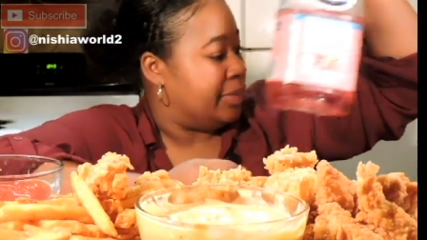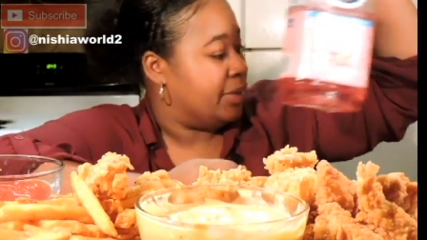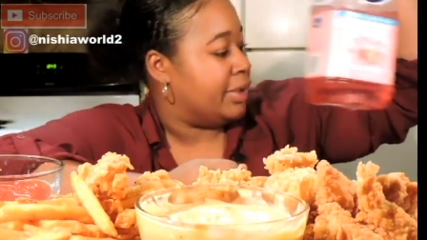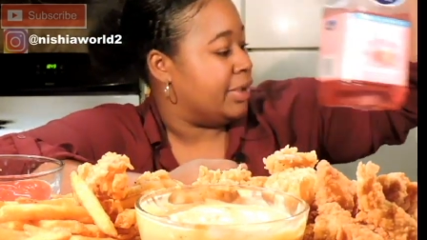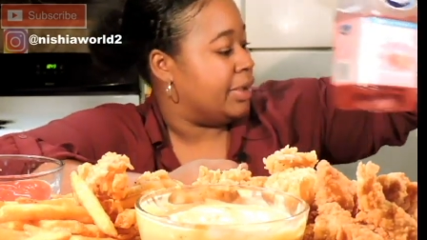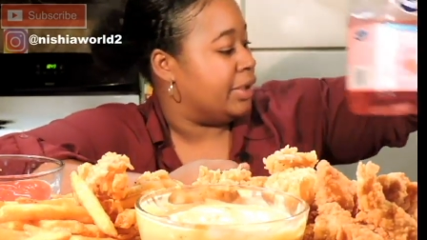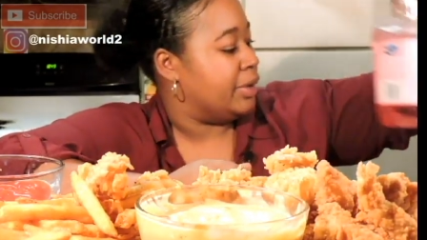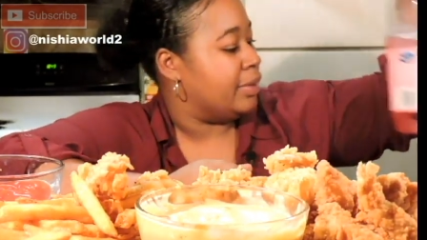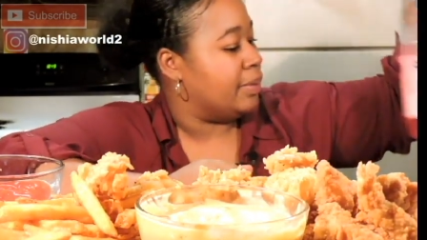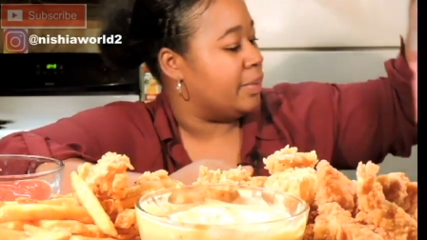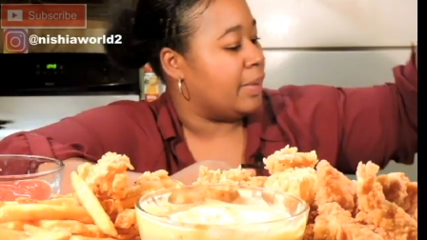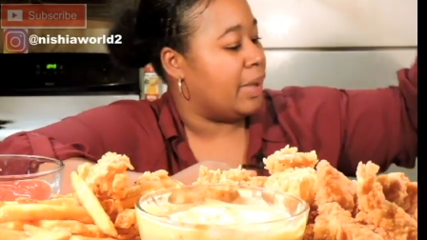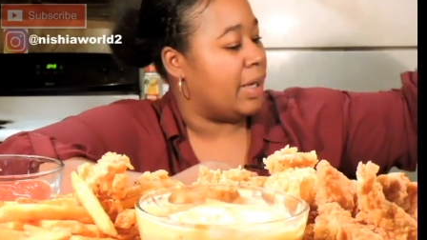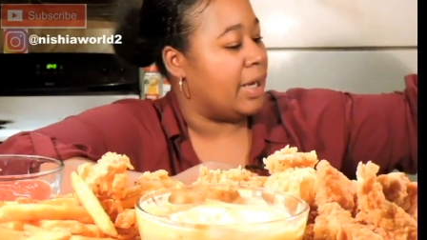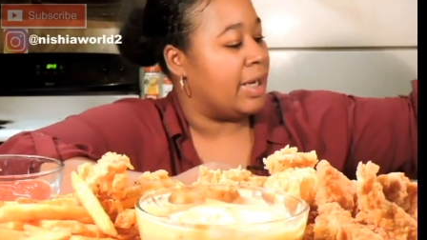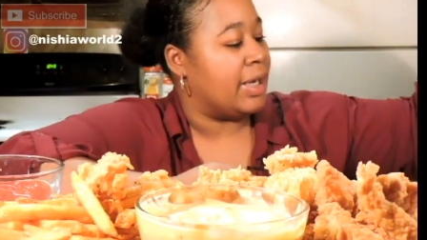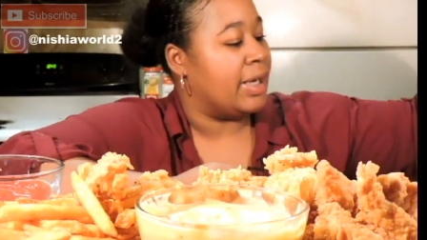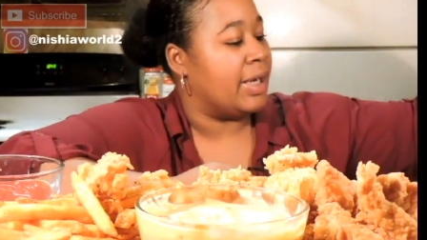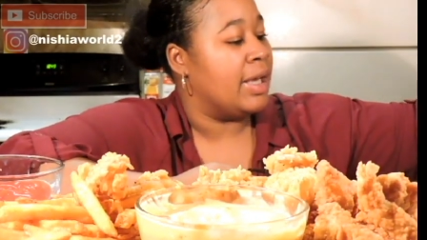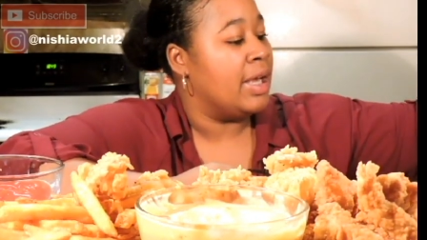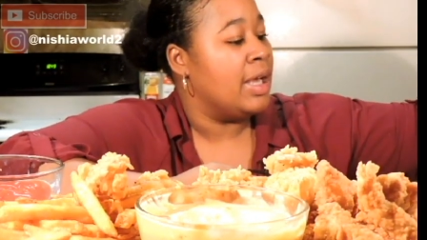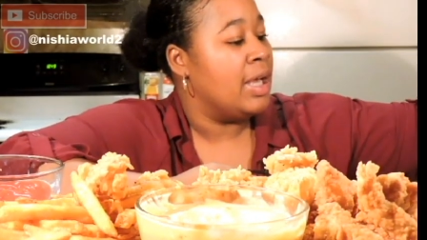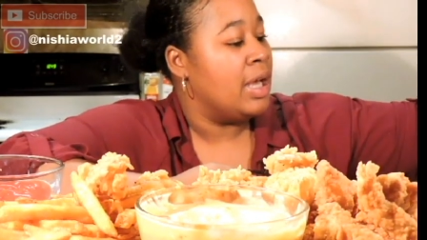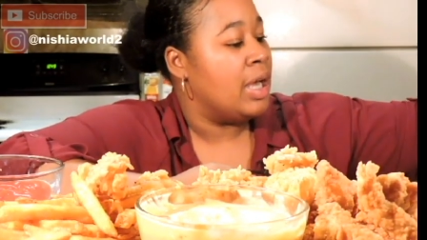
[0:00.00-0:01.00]
But
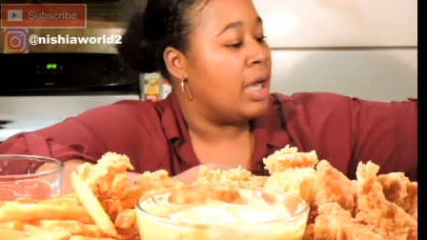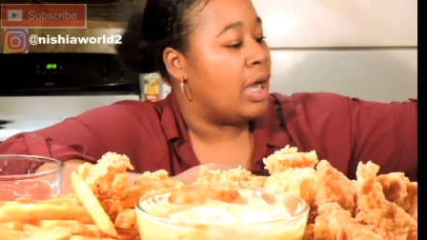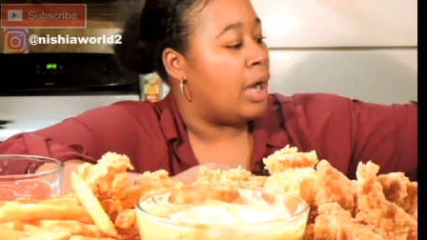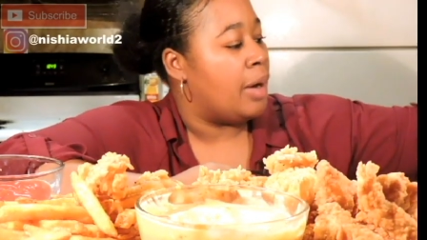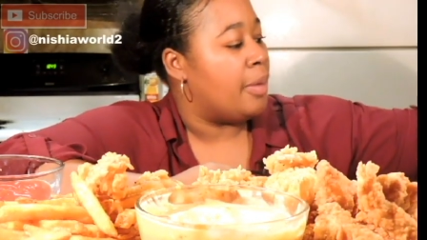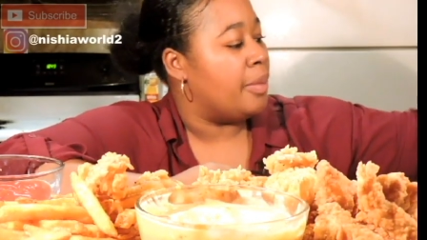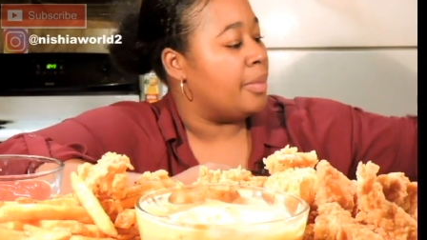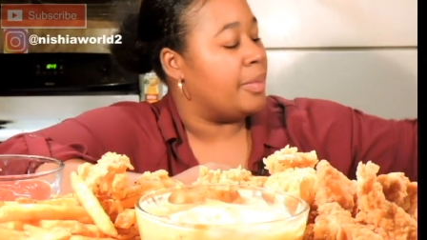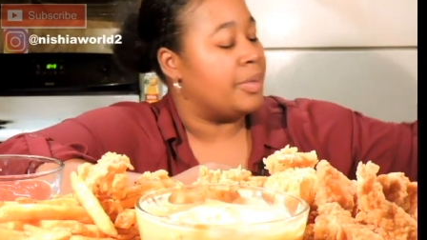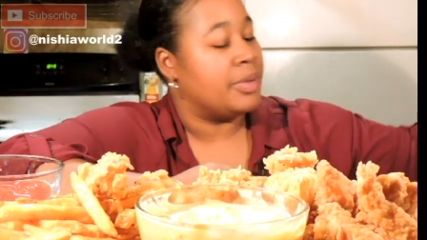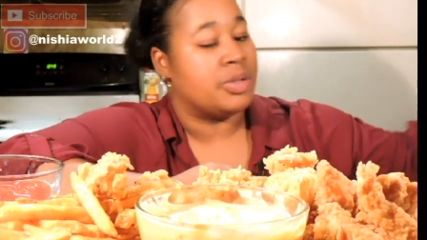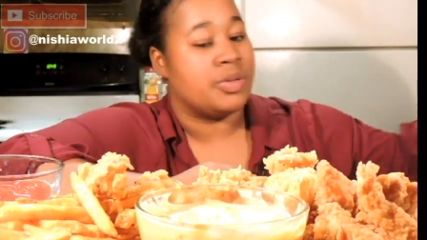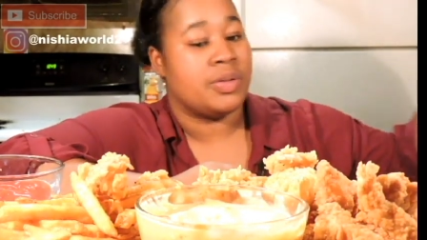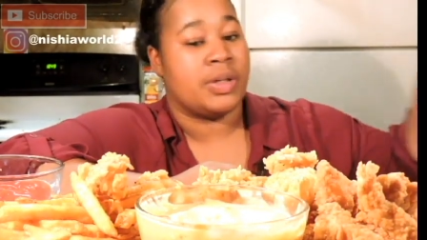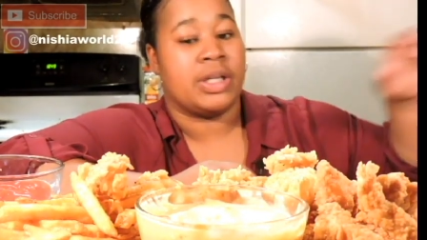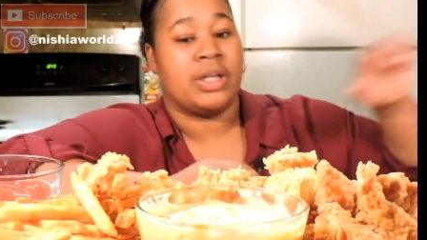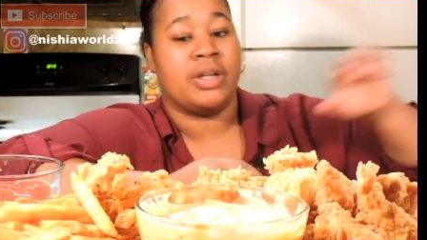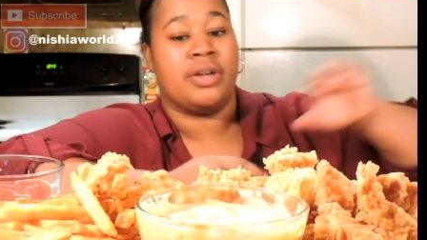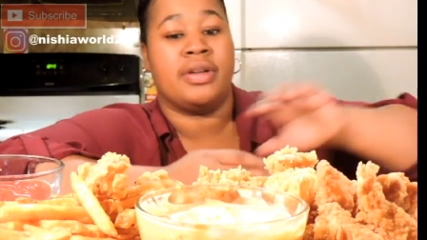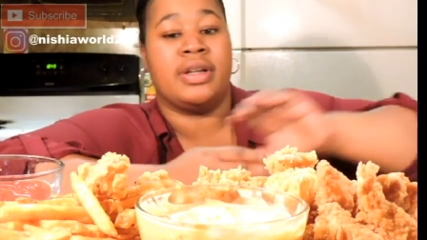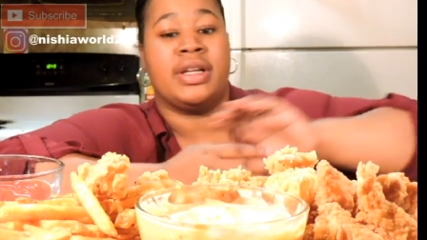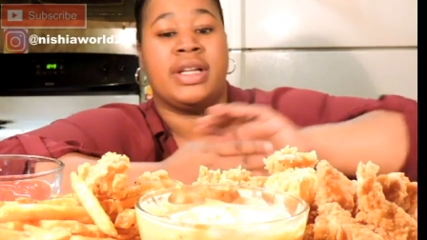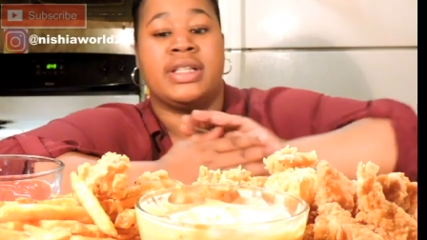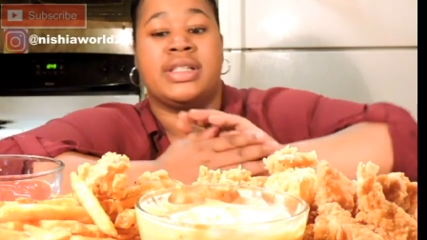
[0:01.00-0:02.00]
anyway, I'm going to be
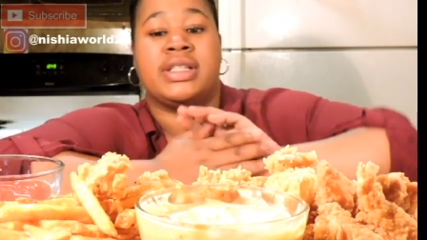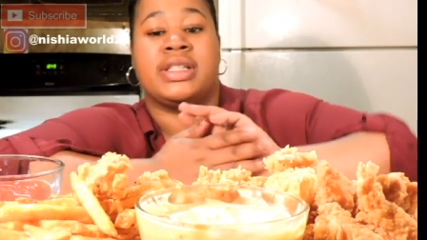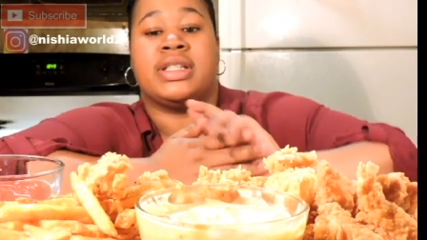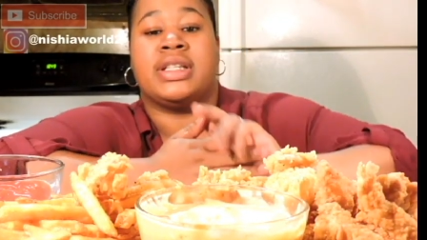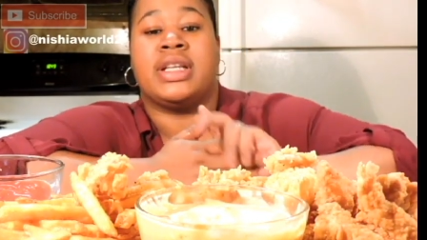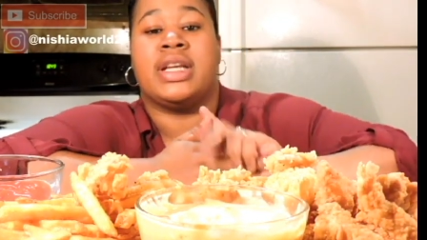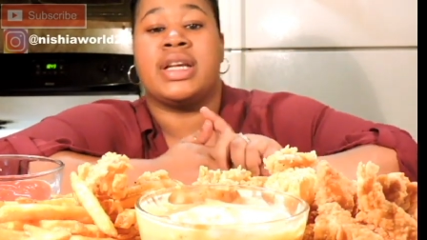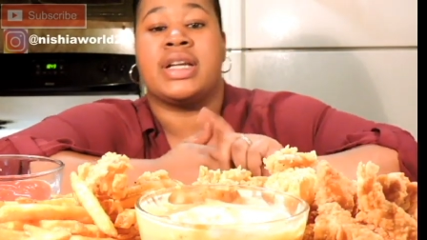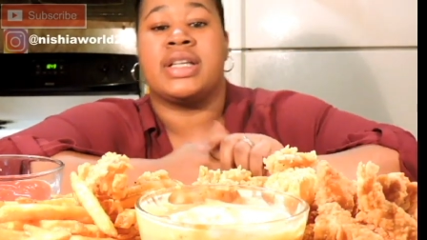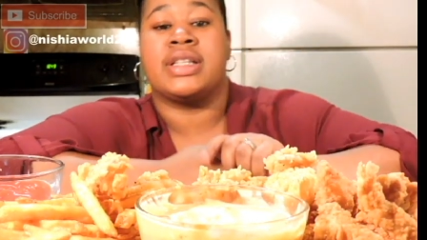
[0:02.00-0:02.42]
drinking on that today